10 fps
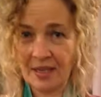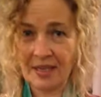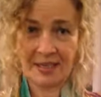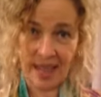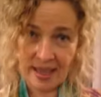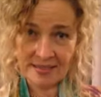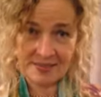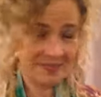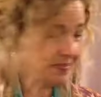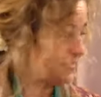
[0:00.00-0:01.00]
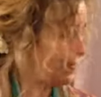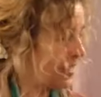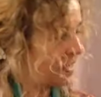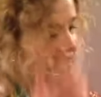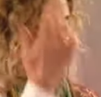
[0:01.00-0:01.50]
again.
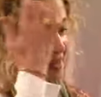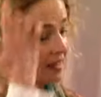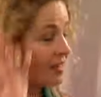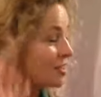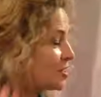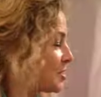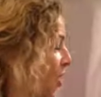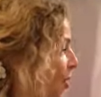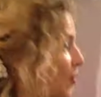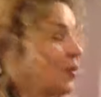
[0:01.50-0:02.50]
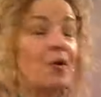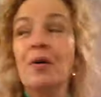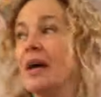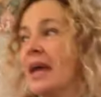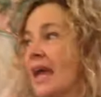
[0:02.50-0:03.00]
So,
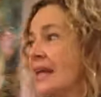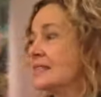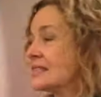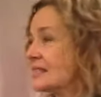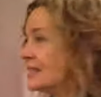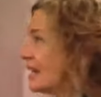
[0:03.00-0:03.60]
and